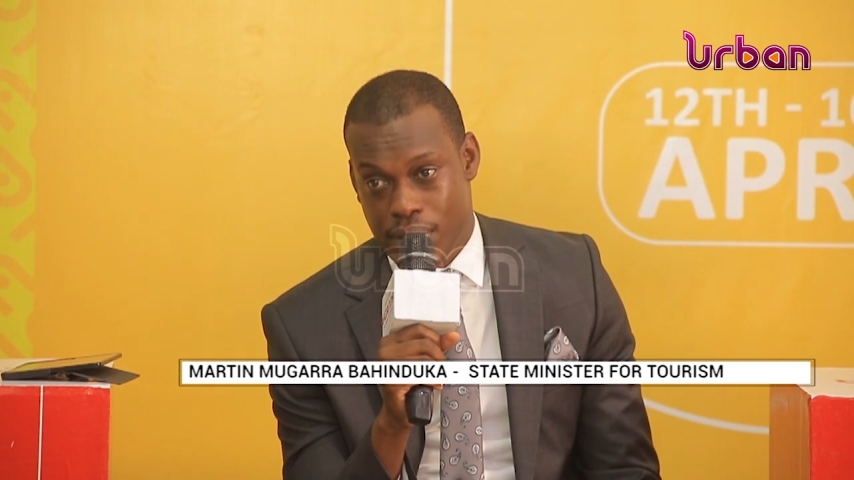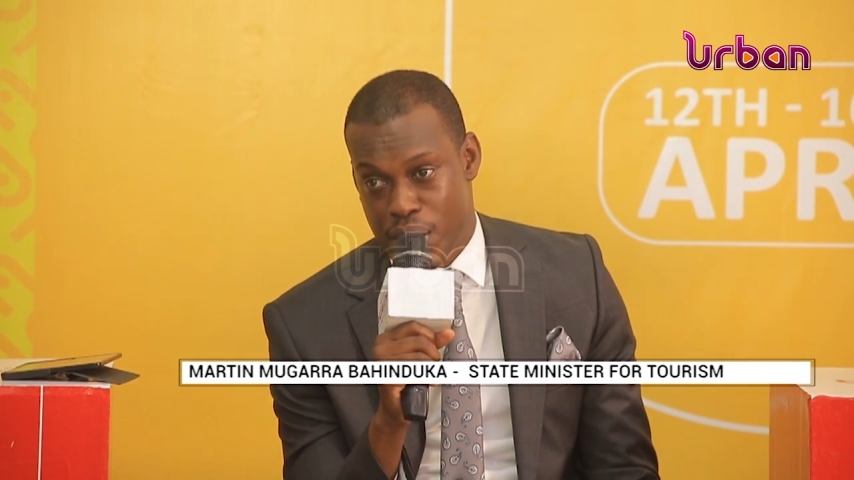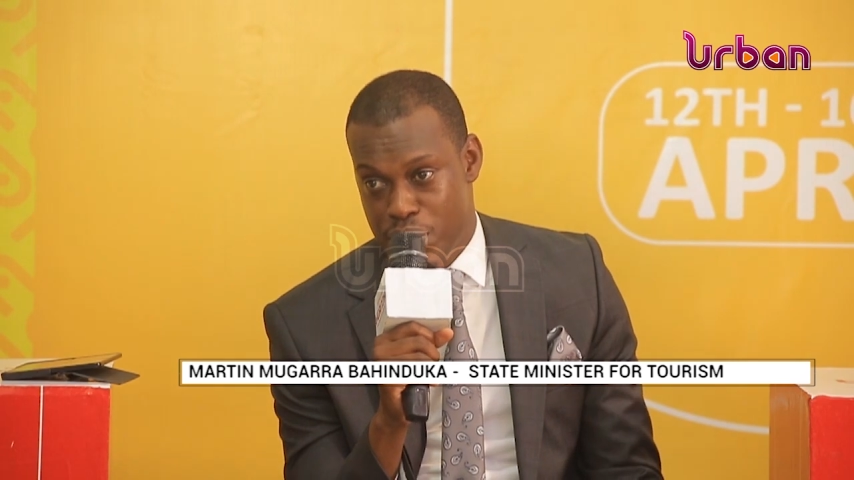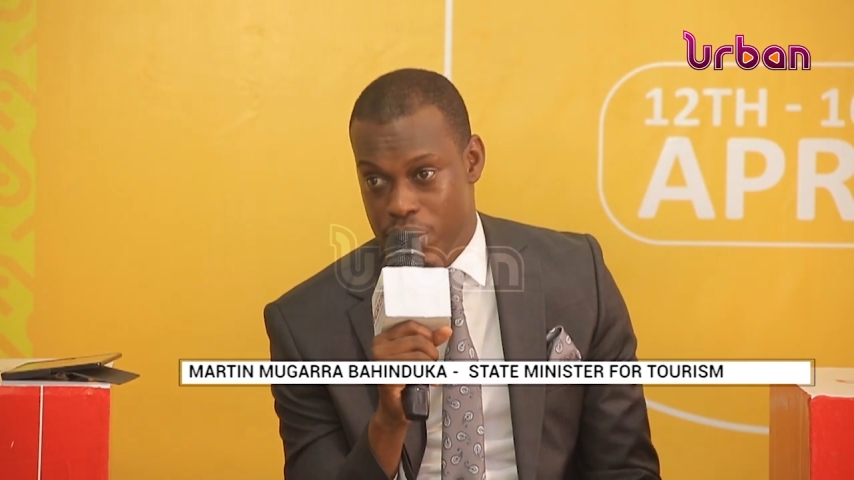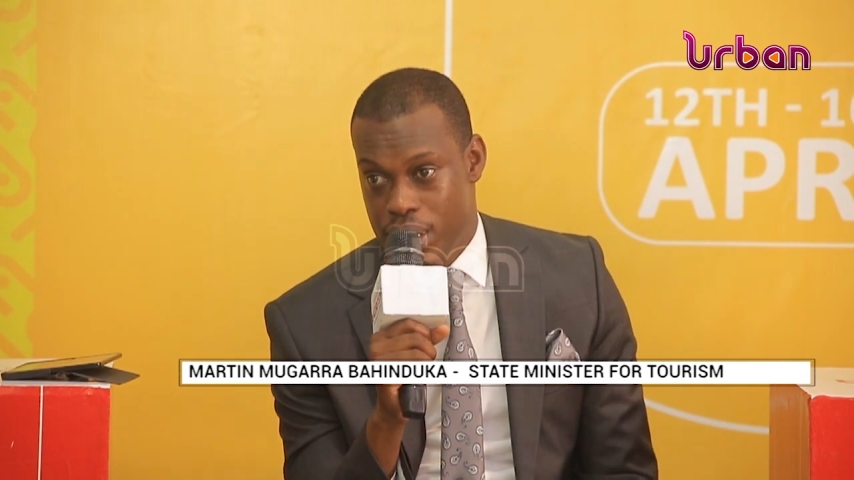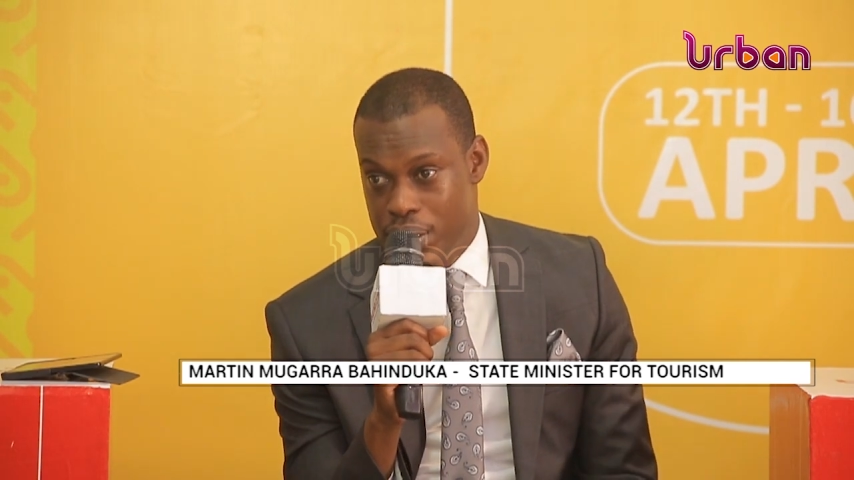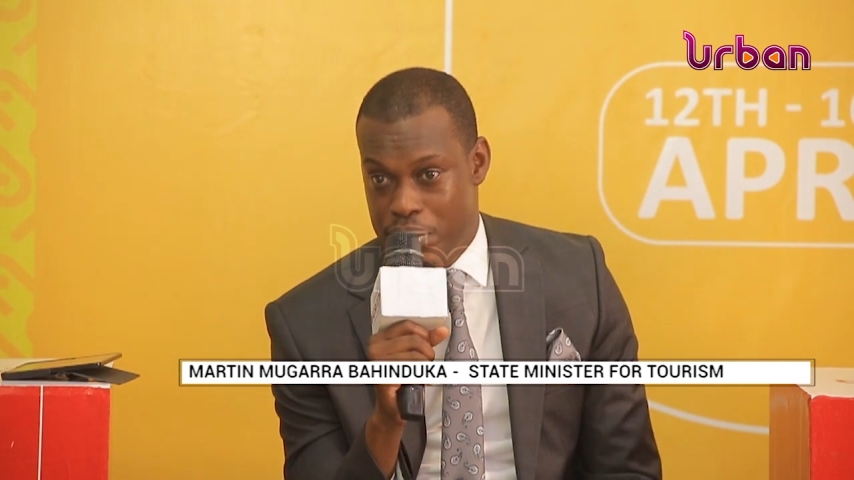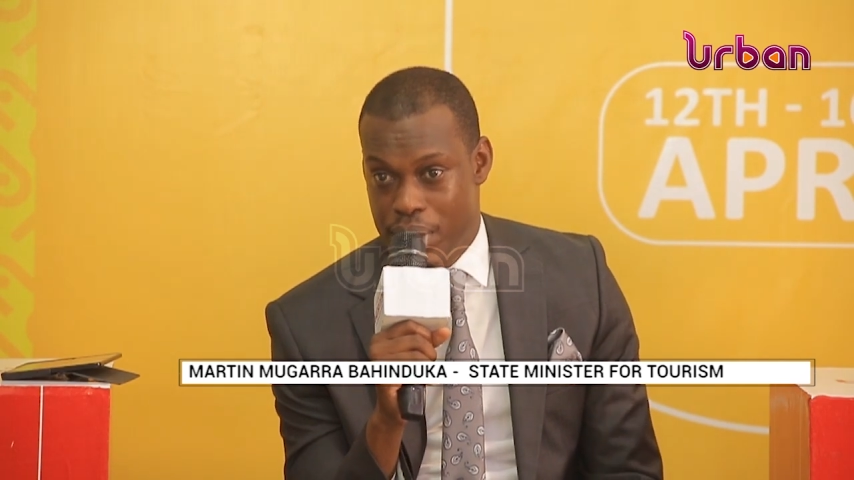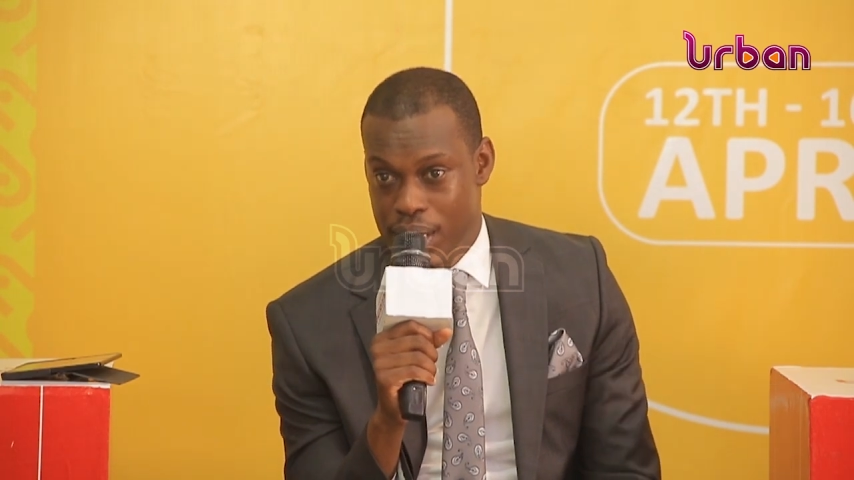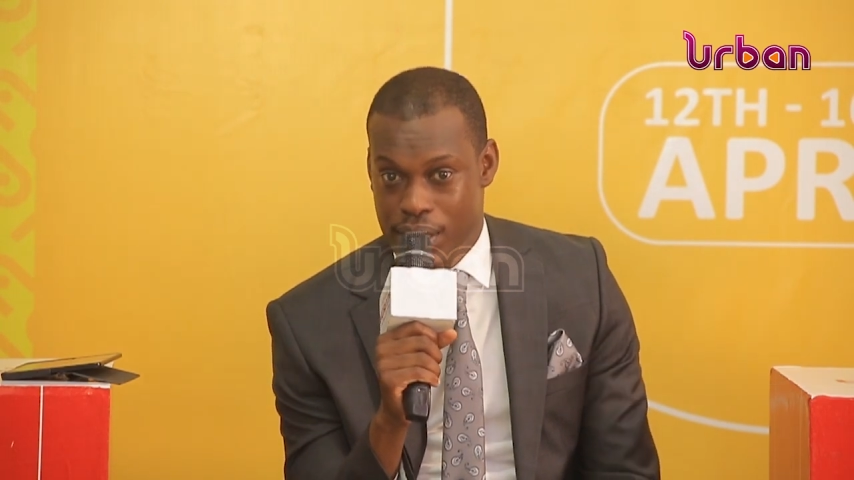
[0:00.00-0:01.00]
come go
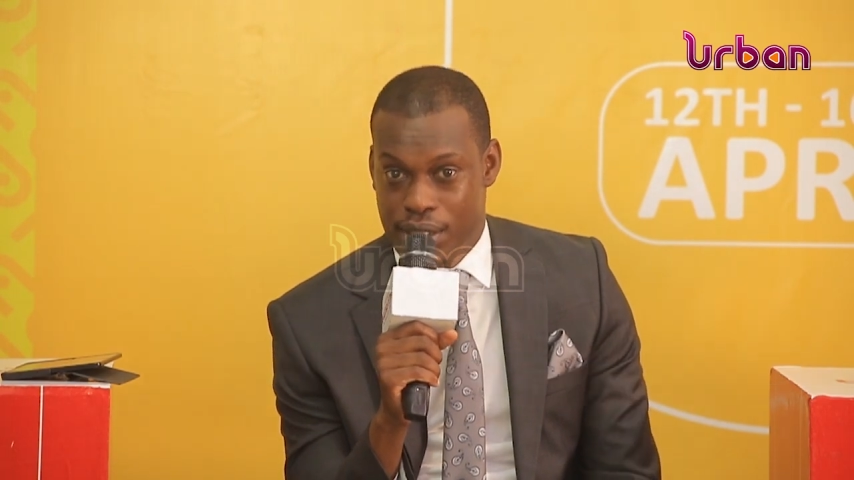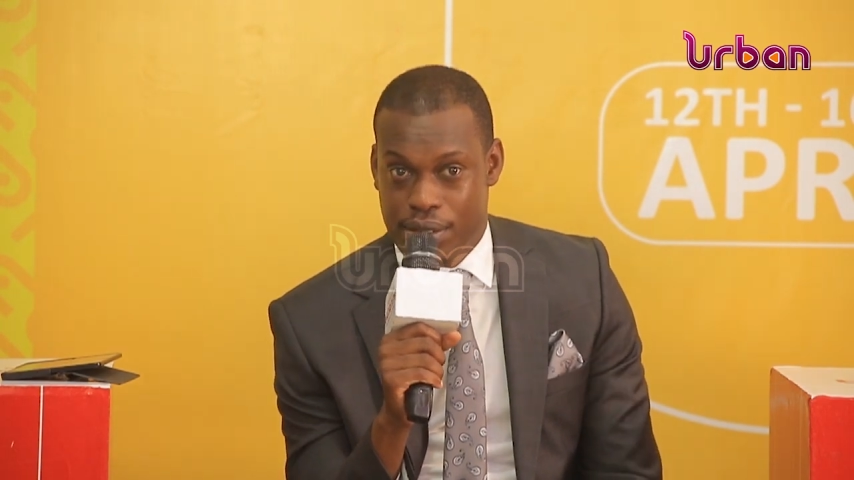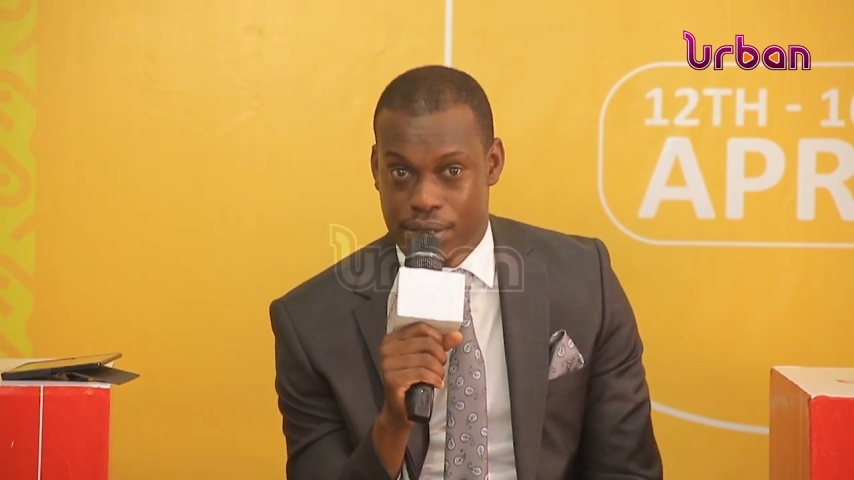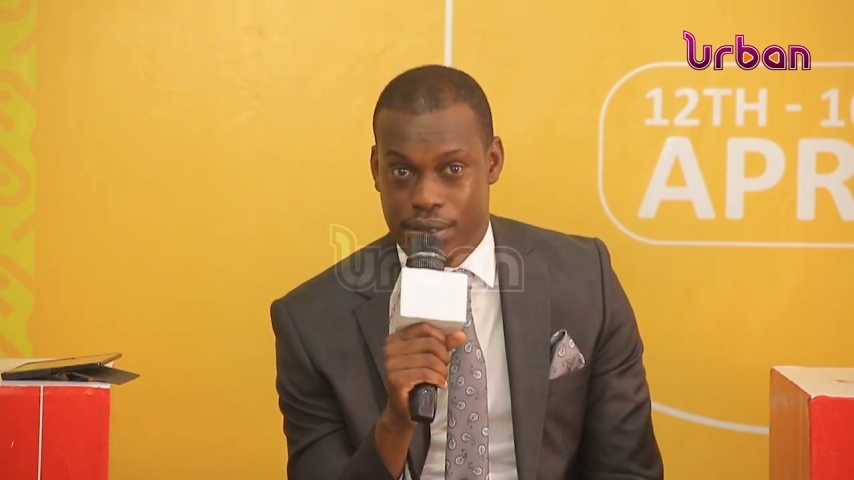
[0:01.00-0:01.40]
experience.